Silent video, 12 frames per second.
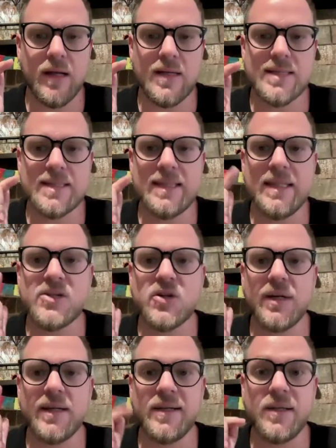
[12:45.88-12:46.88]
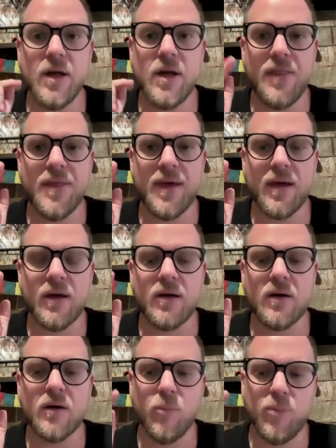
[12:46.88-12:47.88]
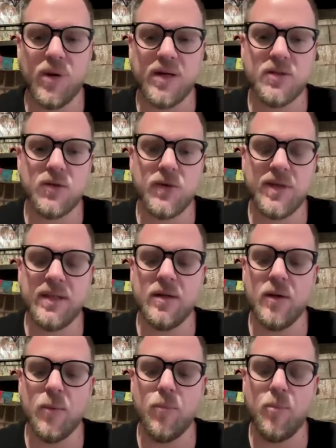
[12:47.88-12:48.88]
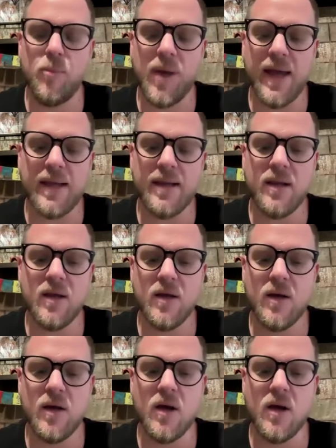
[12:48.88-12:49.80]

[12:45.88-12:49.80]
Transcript: is literally nothing compared to the pain